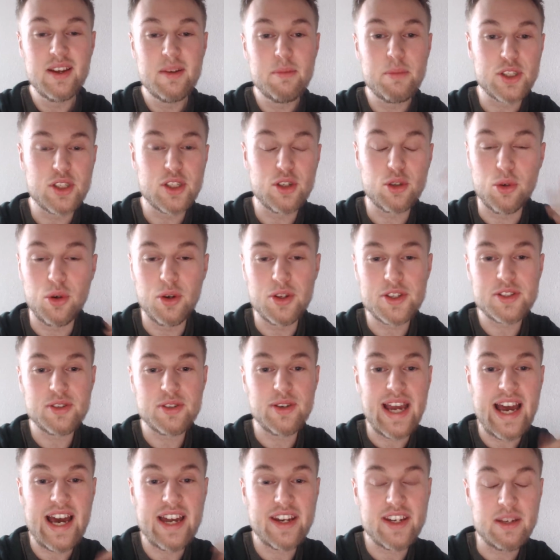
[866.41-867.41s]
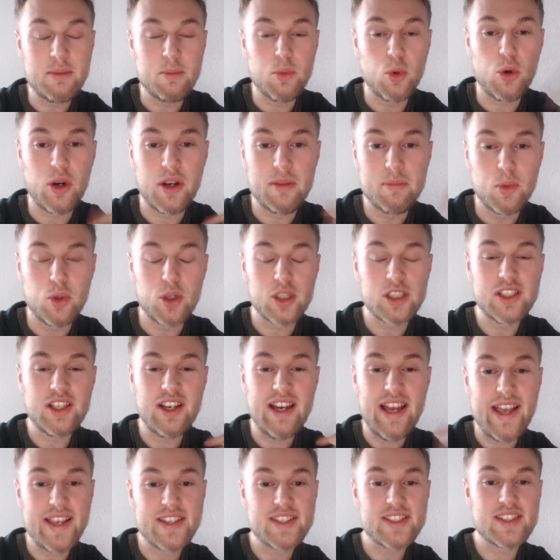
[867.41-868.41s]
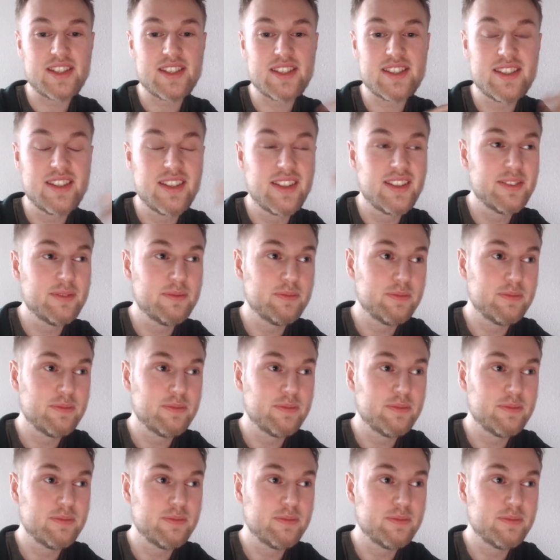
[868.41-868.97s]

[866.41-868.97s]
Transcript: but you're also adding more and more tasks